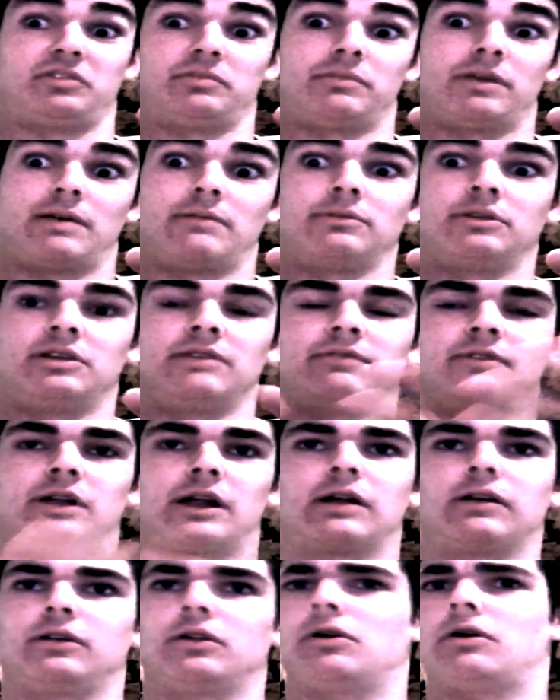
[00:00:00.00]
maybe even. I
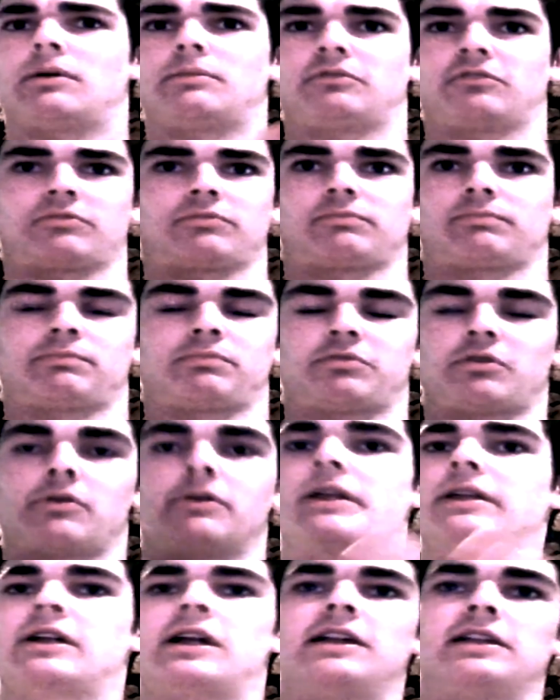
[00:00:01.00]
don't know, I'm just throwing
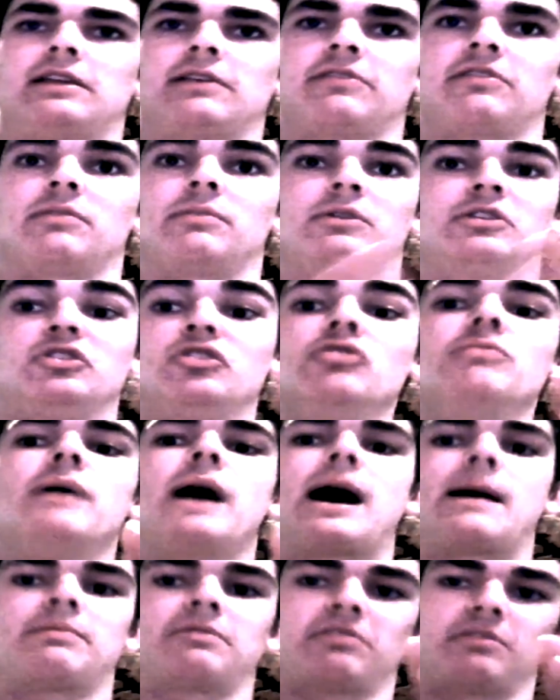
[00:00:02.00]
in ideas here, but new
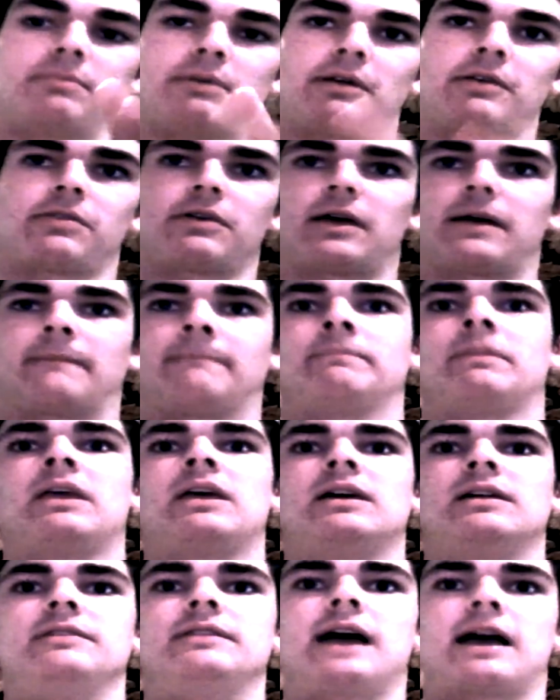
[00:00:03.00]
maps is a big thing.
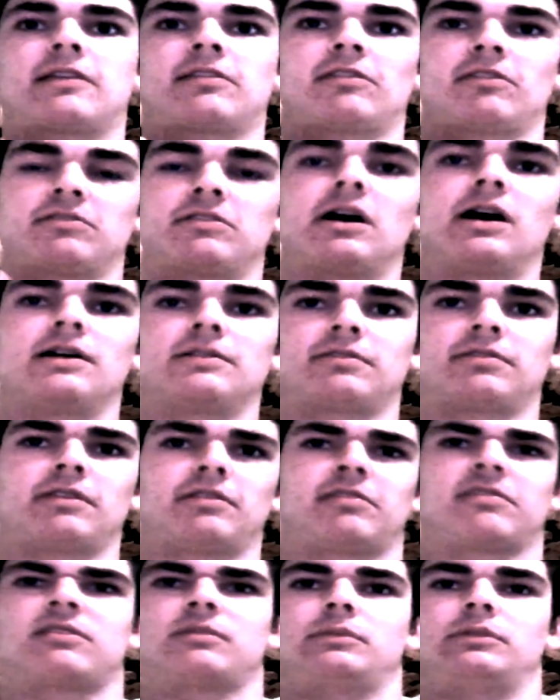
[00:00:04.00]
Next is guns, and this
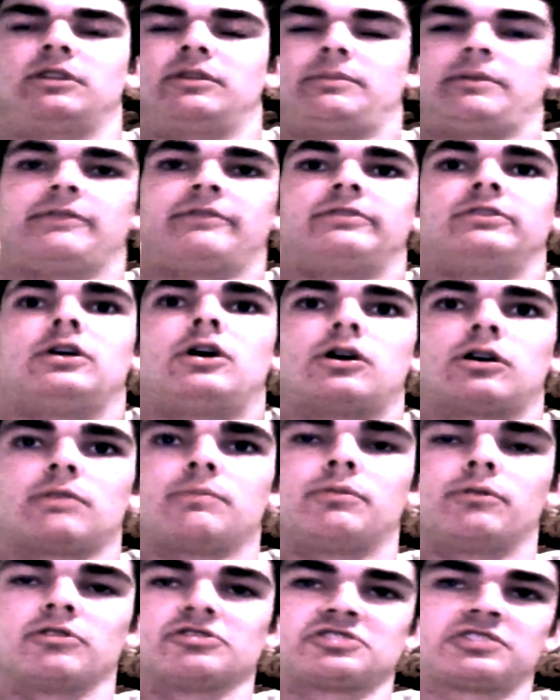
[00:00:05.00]
is going to be a little bit of a longer
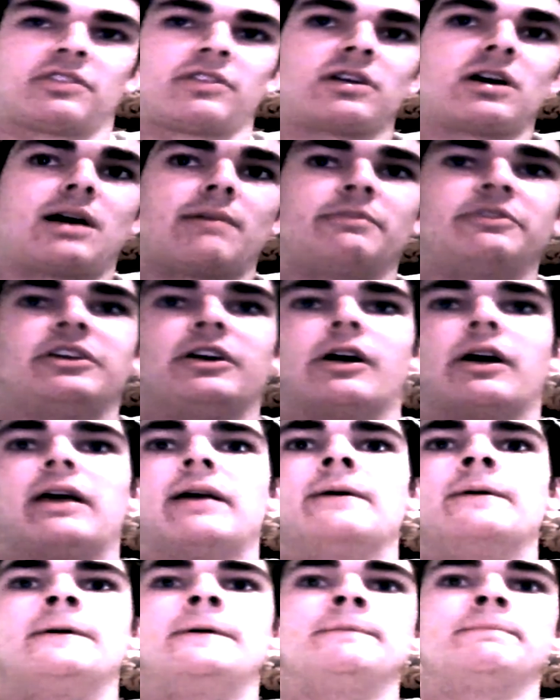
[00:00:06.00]
portion of the commentary.
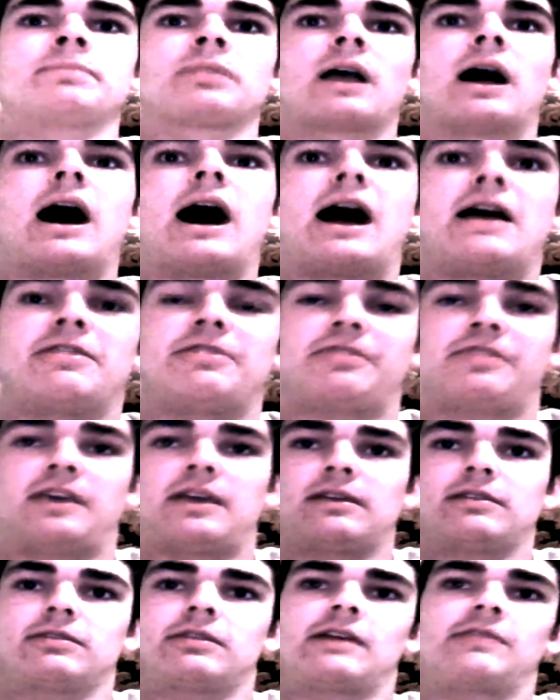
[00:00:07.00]
I
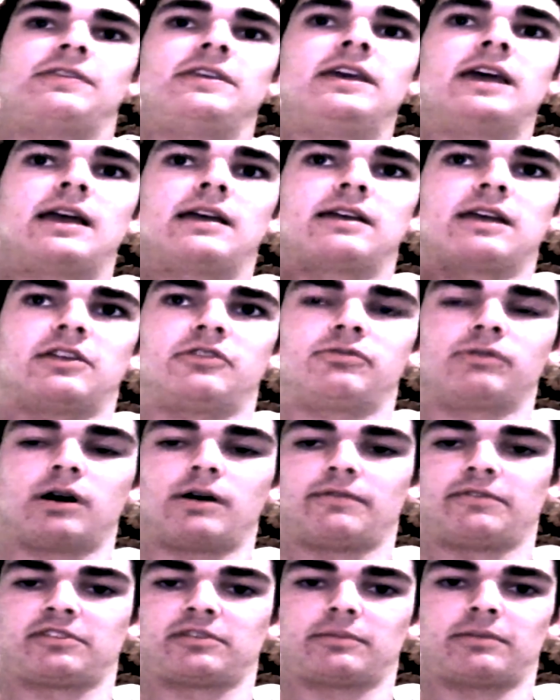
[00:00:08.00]
think that the AK-12
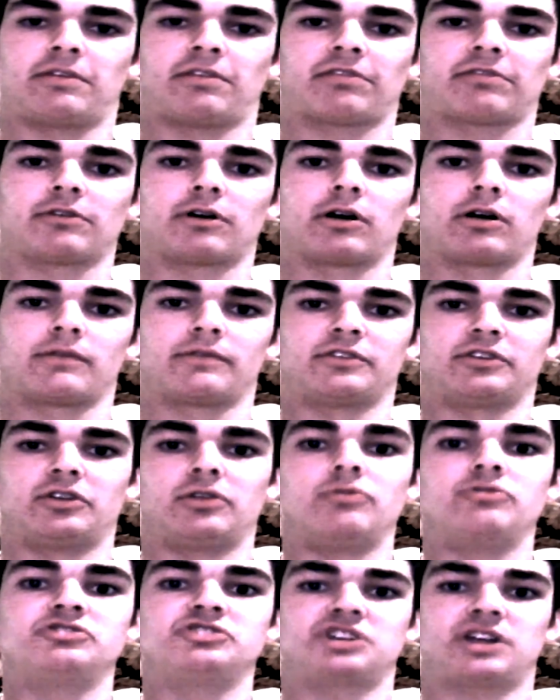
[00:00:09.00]
is going to be the start of a
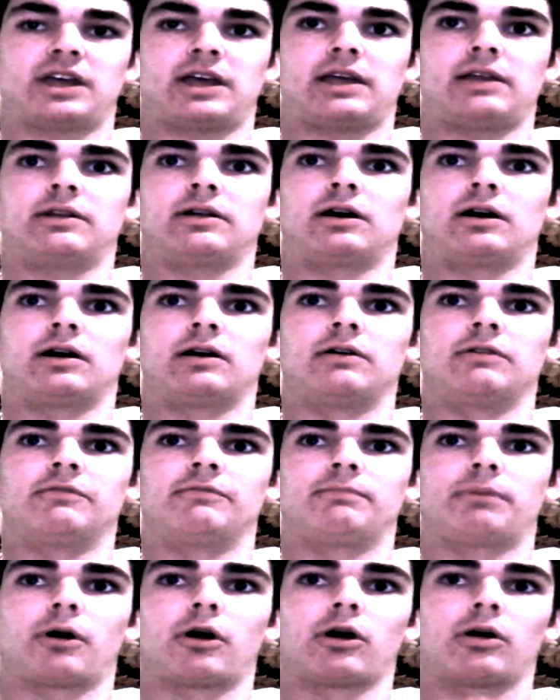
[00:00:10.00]
new chain of
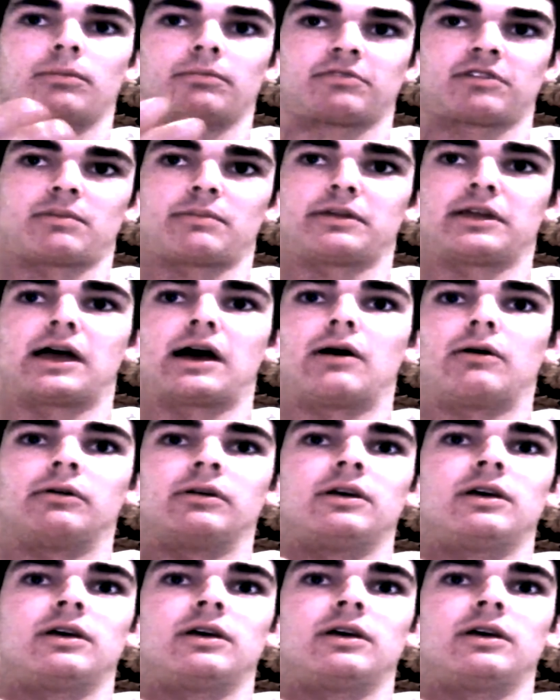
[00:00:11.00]
perms coming out.